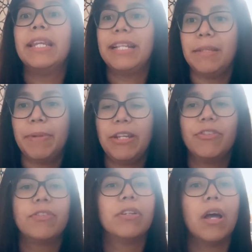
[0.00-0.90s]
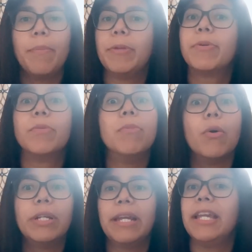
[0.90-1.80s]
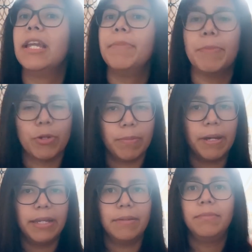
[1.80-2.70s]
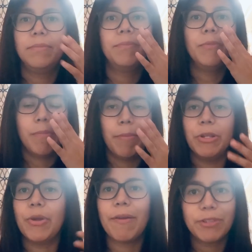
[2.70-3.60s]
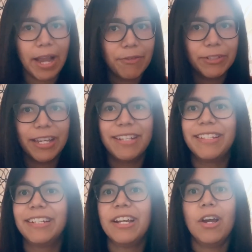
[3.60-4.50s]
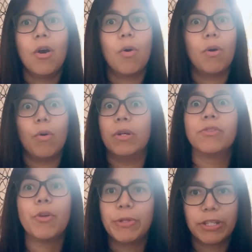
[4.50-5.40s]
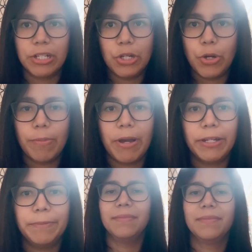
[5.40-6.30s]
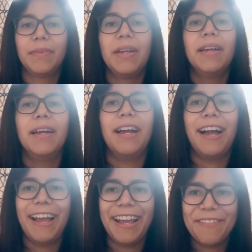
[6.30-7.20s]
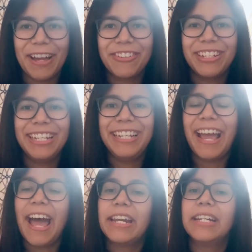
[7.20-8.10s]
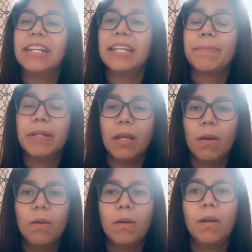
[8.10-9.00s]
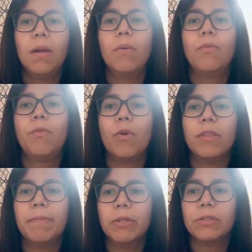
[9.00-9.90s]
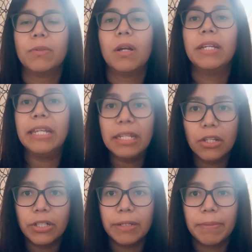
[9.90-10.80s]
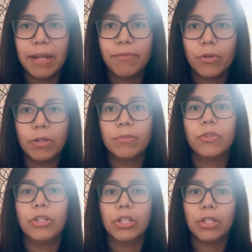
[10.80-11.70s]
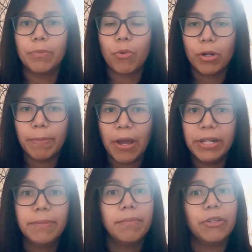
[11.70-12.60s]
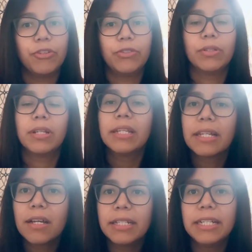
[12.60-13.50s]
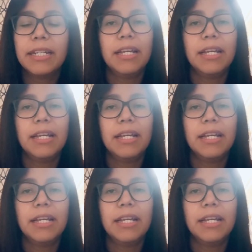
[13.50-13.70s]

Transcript: landing pages to help you promote it and get people to buy it. Remember, you have to advertise it or else no one's going to know about it. I have actually added a link below for the Builderall e-learning platform, so you can learn more about it. Make sure to click on it,